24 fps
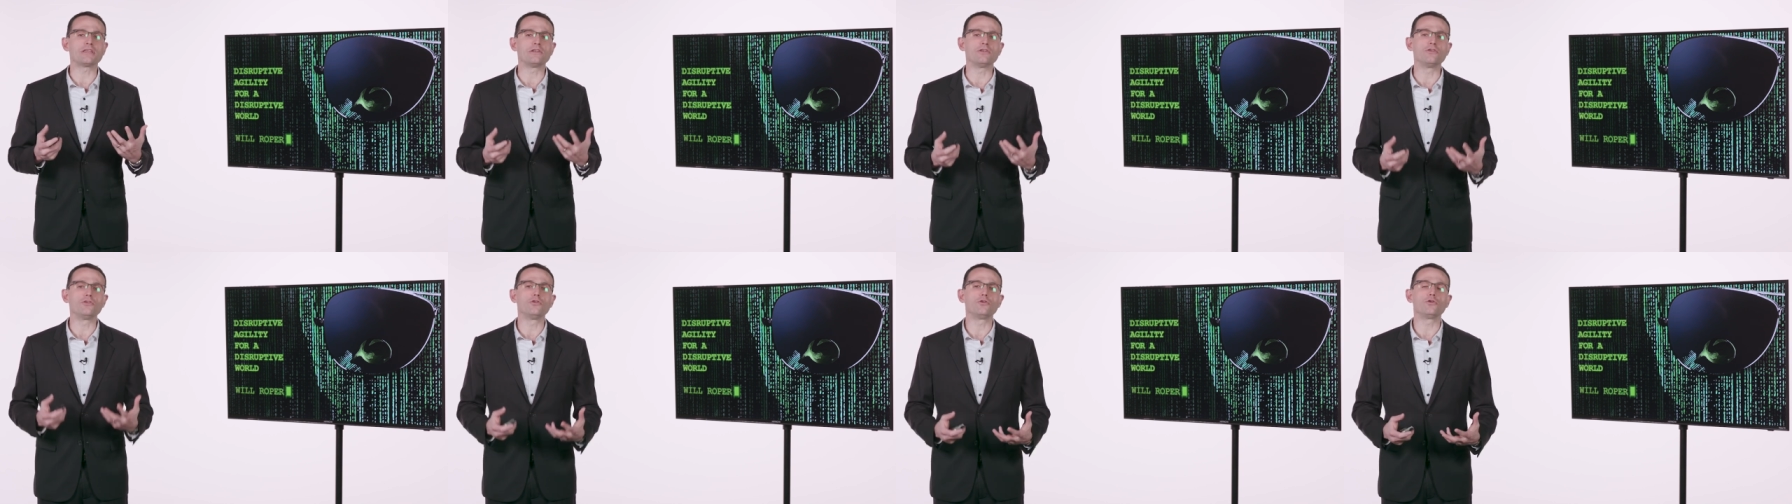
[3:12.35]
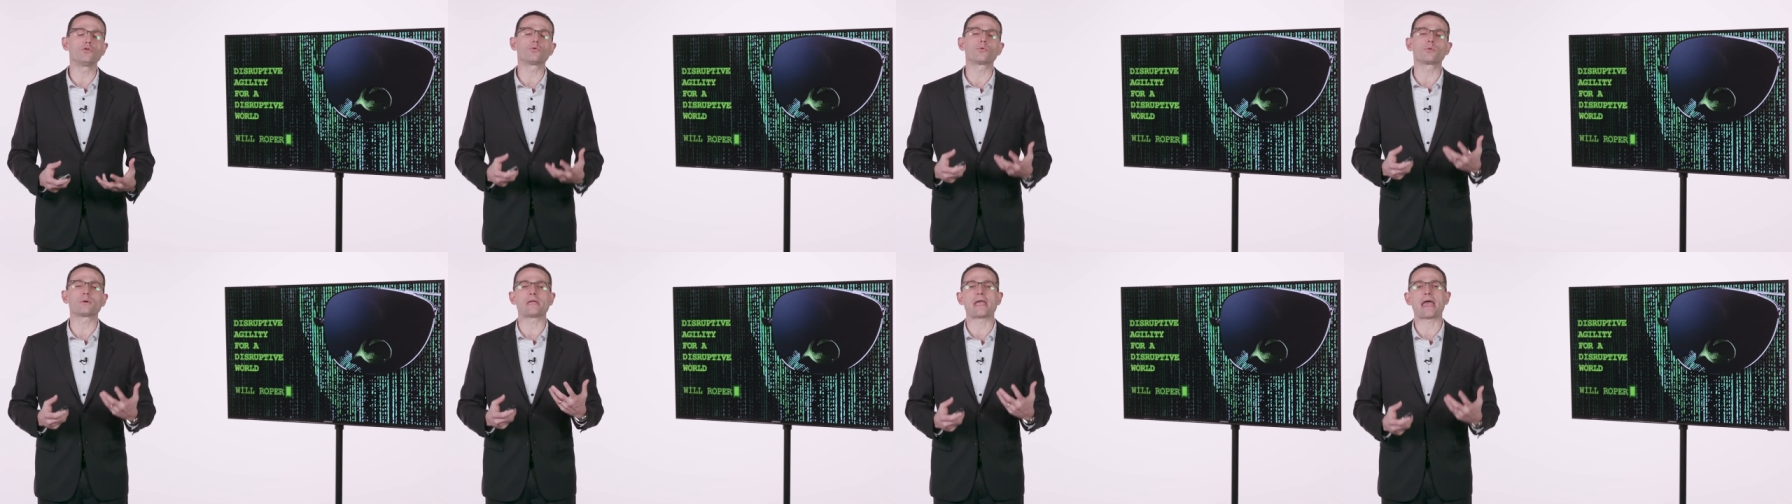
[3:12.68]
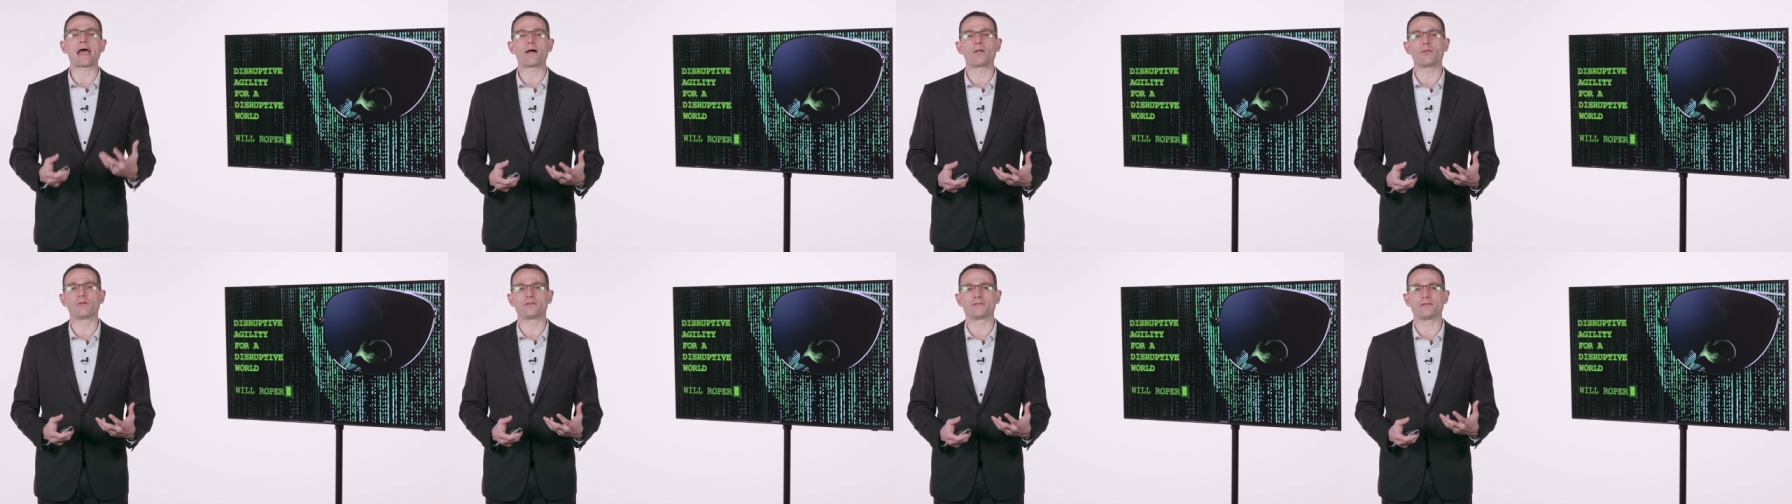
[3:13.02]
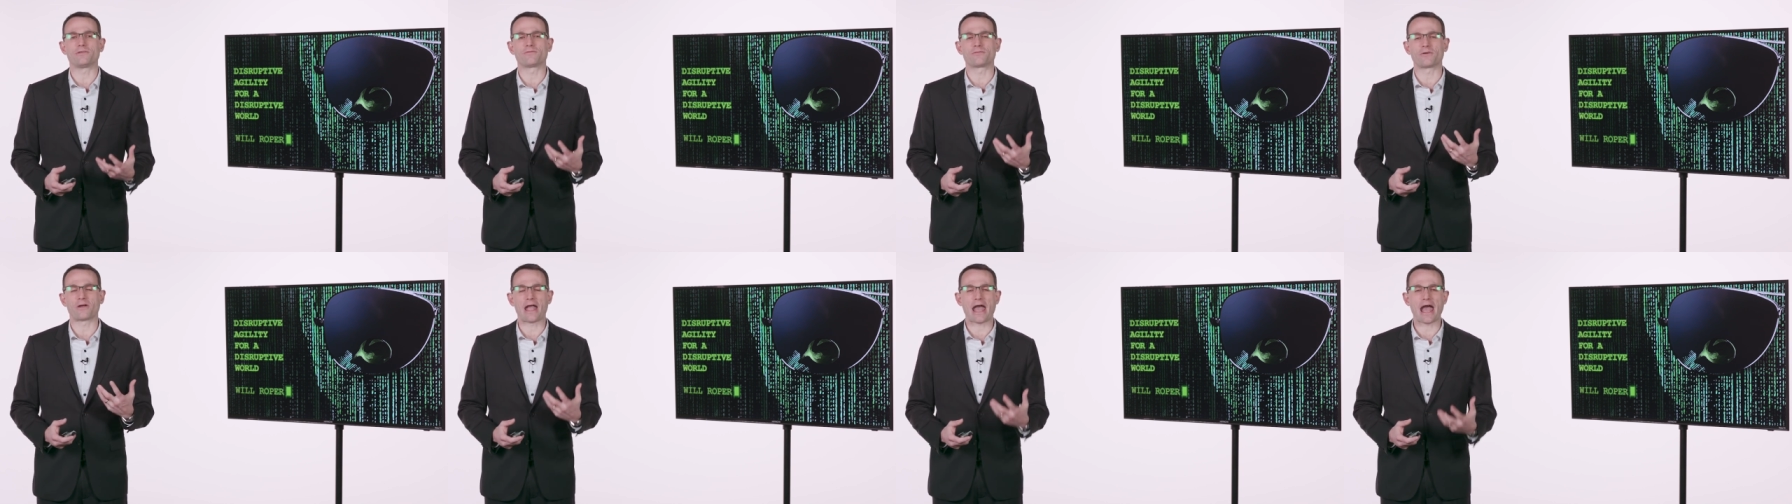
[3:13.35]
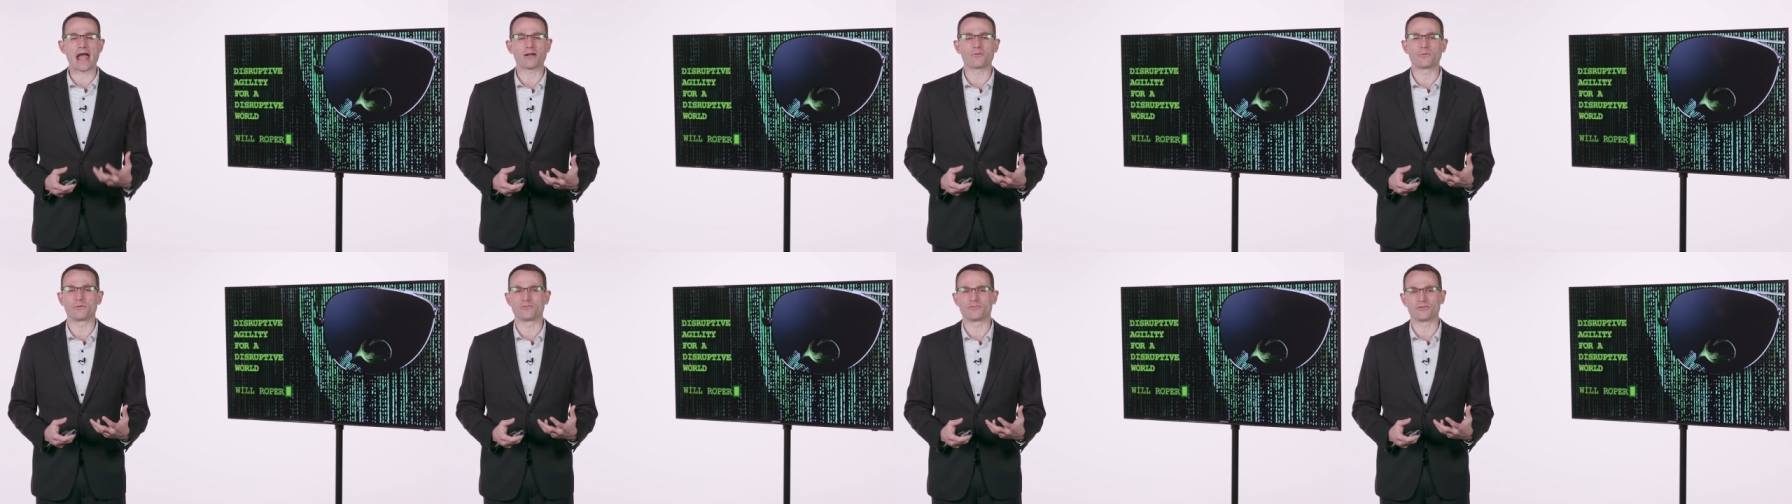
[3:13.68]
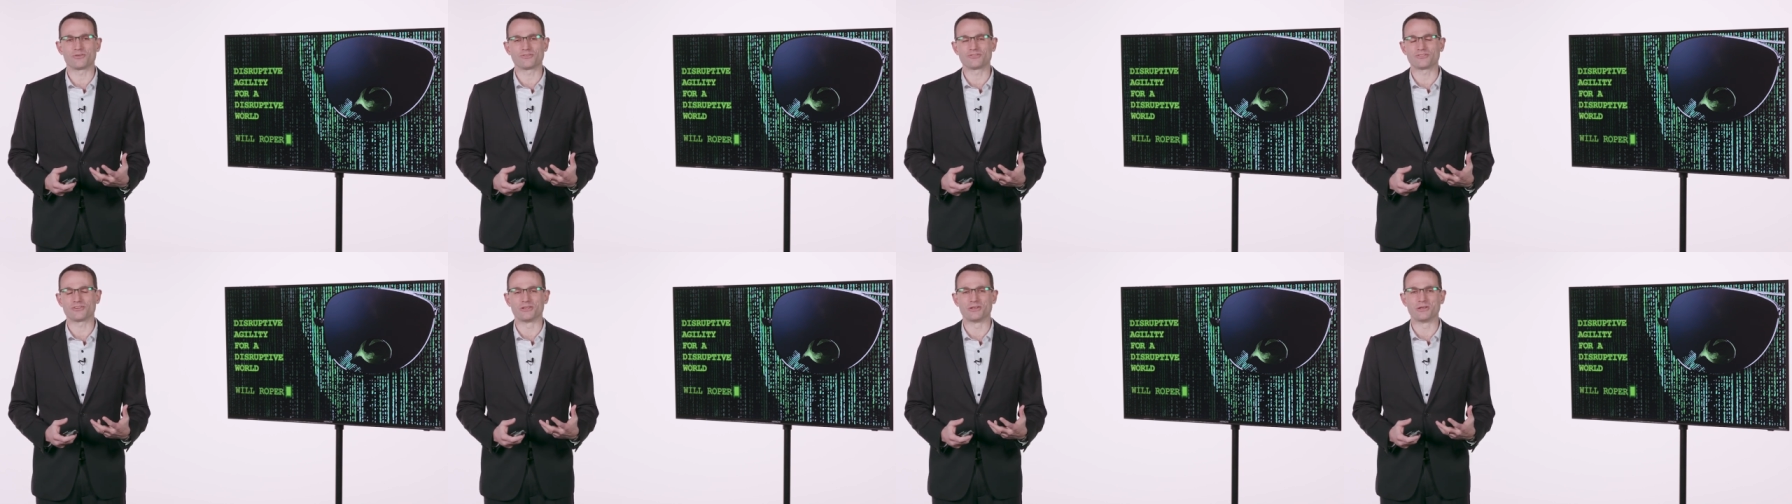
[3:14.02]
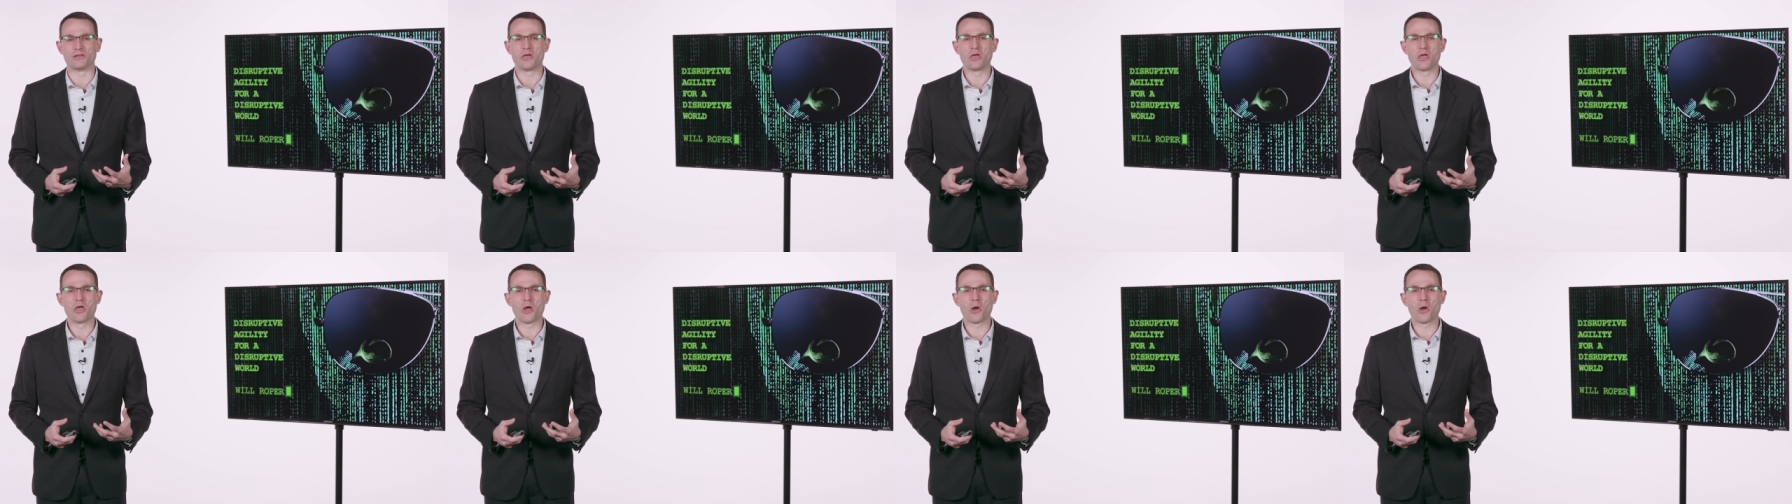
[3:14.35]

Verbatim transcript: new reality for acquisition,